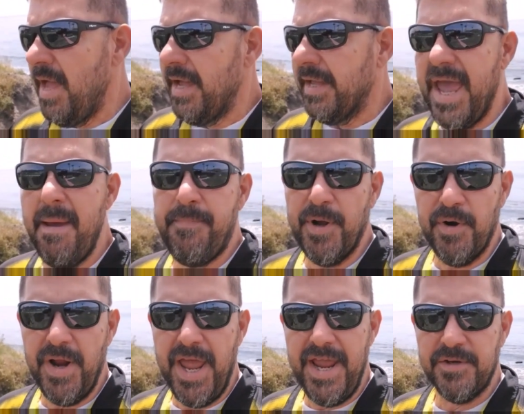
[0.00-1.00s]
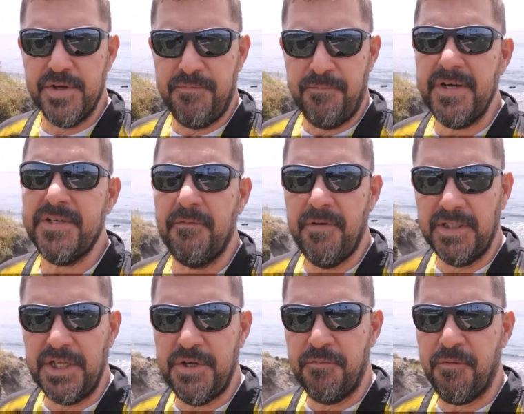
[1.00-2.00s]
Camp your angels, first of all,
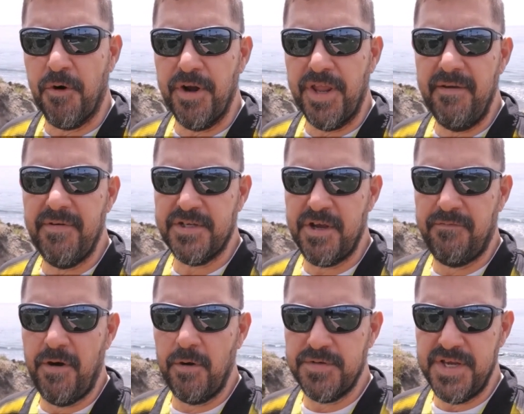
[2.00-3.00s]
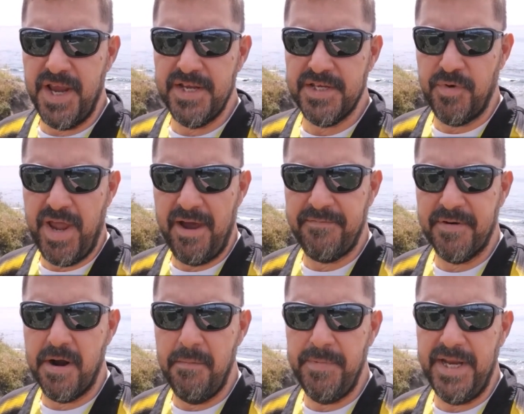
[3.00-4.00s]
that you forgive us of all sins we have
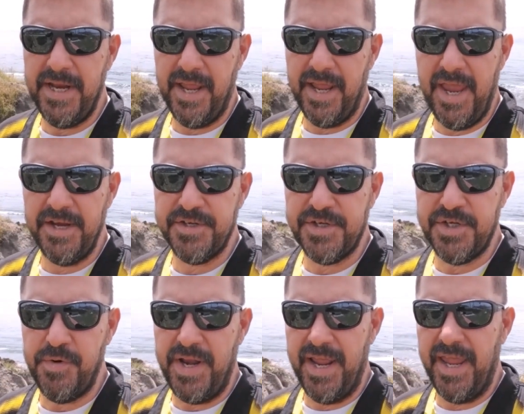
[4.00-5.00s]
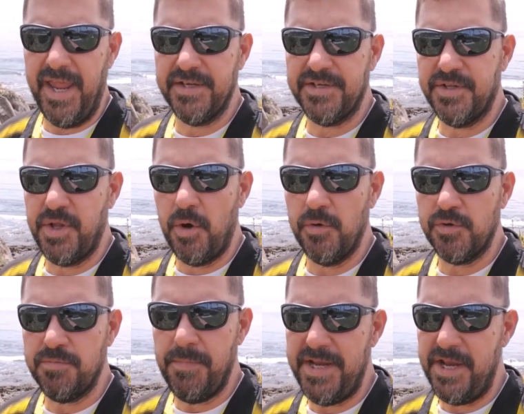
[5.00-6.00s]
committed against you and against
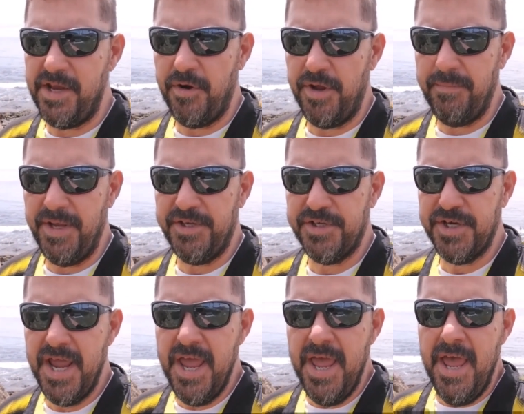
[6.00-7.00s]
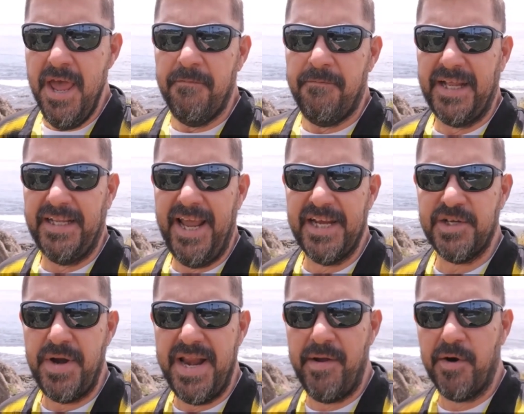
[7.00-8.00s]
those made in your image. Father, I ask
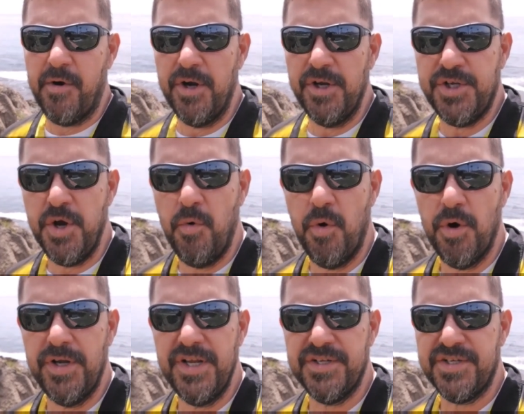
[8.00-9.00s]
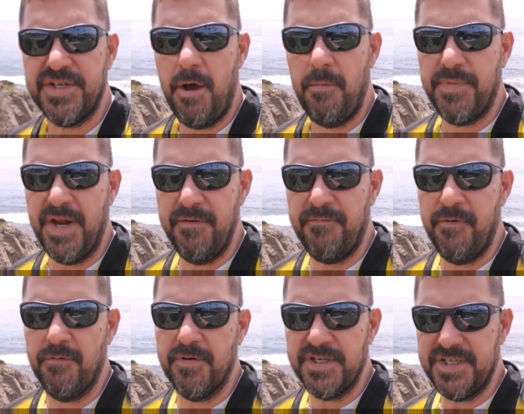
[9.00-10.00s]
right now, according to your word in Psalm
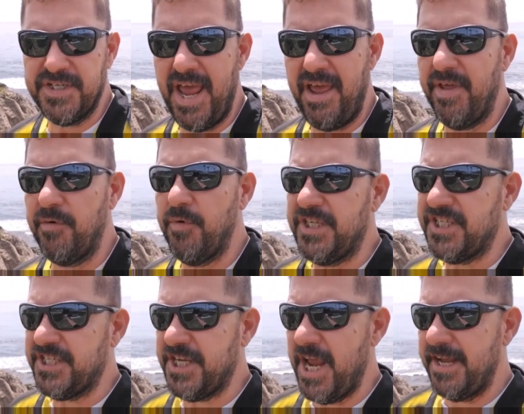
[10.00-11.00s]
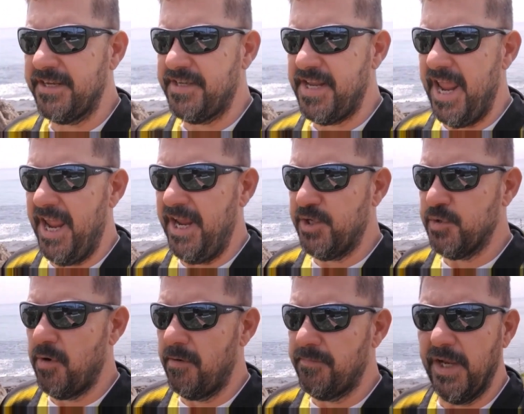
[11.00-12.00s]
34, verse 7, which says, The
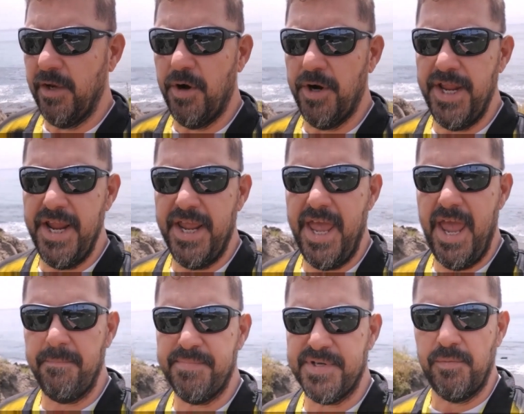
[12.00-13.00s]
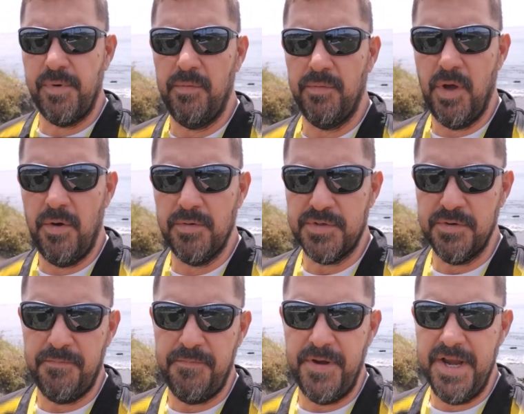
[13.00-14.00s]
angel of the Lord encamps around those who
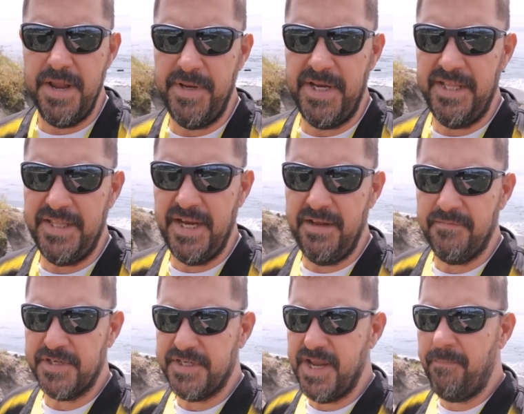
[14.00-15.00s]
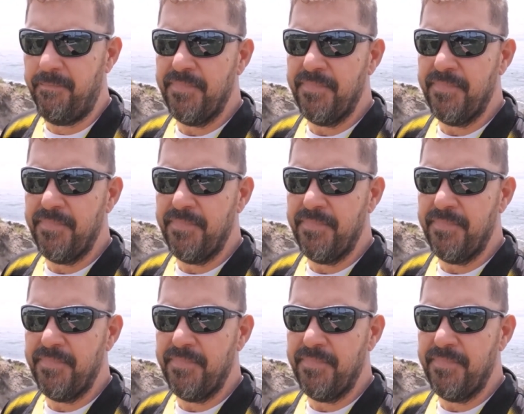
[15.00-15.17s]
fear him and he delivers them.